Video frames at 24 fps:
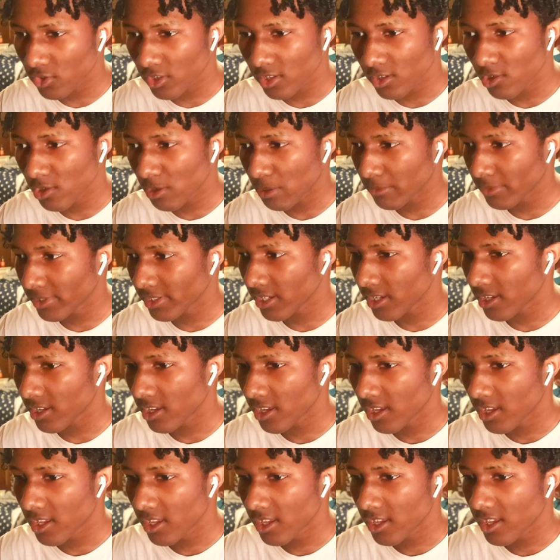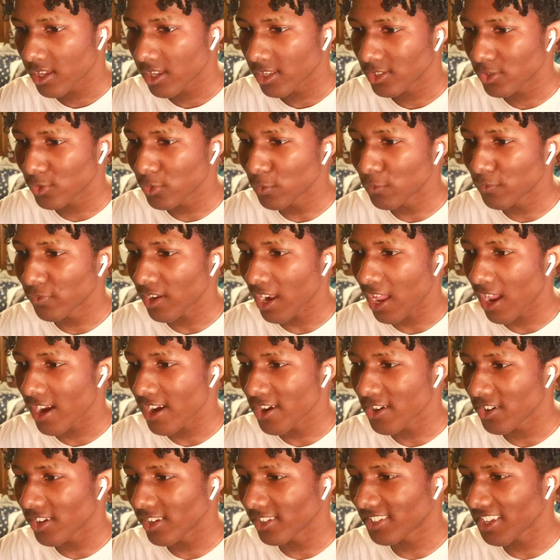you know what I'm saying? Two Fly
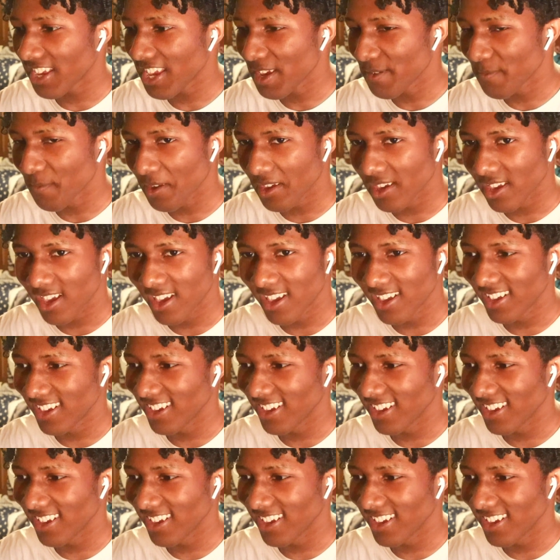Entertainment.